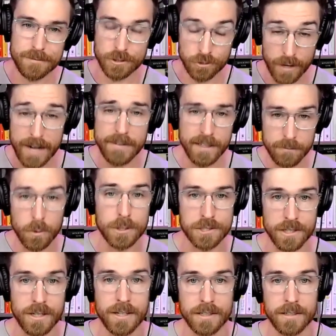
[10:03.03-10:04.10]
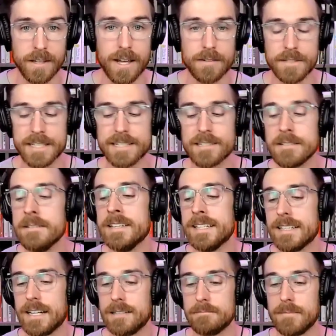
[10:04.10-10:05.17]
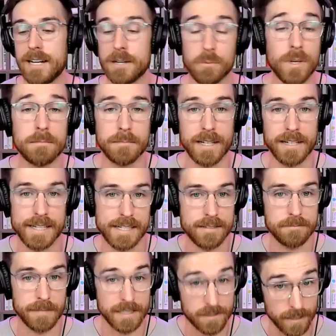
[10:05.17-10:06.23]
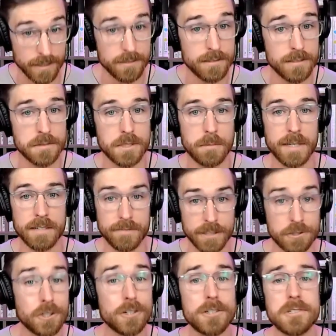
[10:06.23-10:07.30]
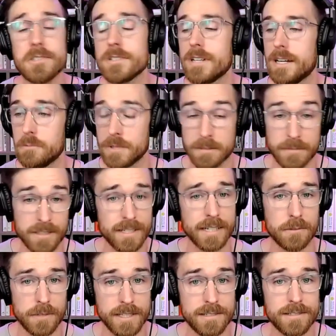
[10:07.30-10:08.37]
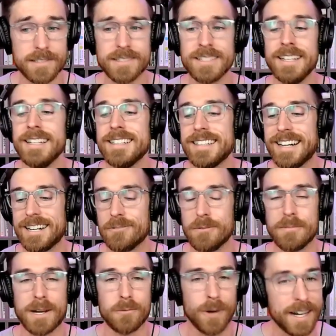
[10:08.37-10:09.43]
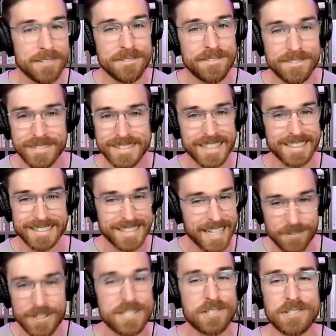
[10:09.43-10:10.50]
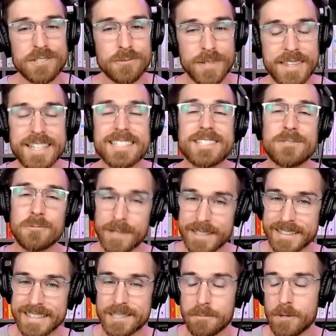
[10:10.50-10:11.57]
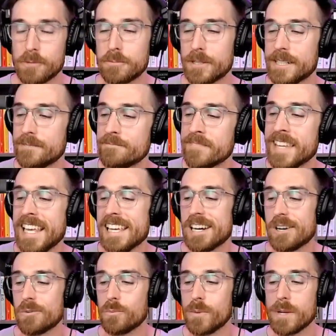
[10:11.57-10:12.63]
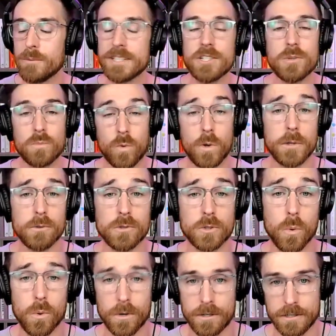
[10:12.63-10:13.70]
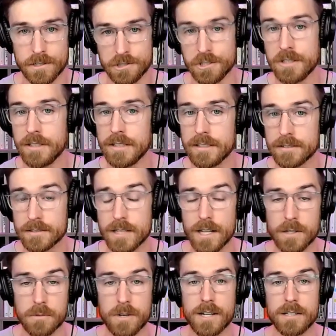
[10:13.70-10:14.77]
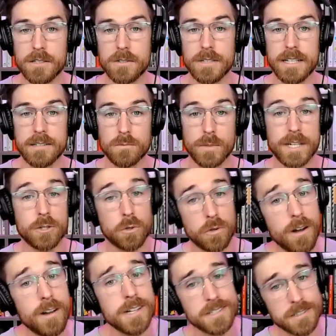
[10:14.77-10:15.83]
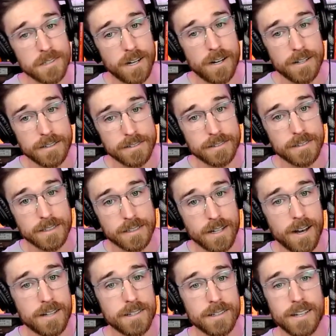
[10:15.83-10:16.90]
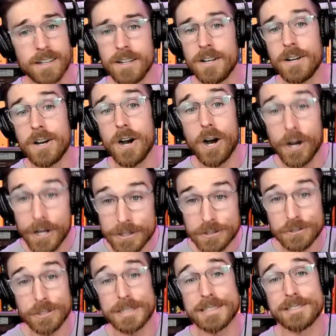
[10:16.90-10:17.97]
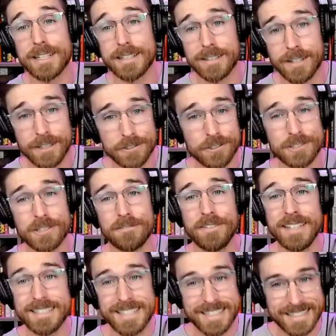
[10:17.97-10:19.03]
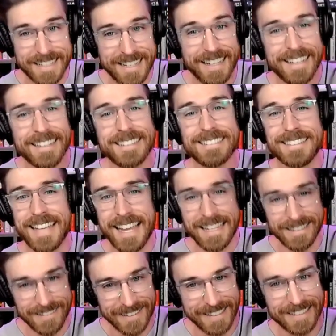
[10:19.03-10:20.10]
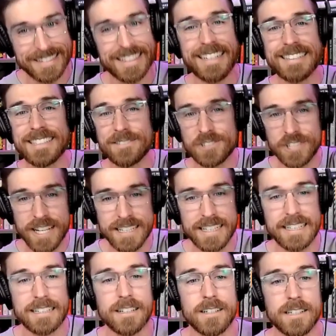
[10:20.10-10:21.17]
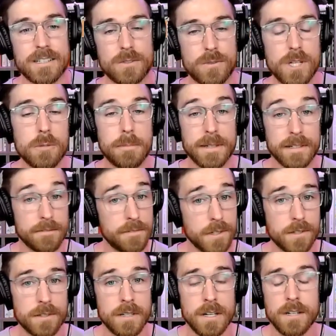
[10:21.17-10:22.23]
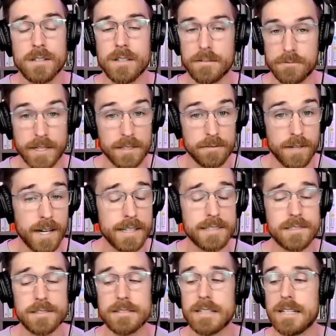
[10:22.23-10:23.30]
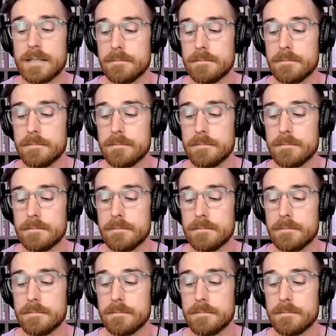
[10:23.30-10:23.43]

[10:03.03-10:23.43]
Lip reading: the driving force on a lot of these. I want my sons to be adventurers. I want them to take risks. I want my wife to take risks with us when it's appropriate. We went to the Royal Gorge in Colorado and we crossed on a gondola hundreds and hundreds of feet, just dangling, kind of shaking on a rope. And if you're afraid of heights,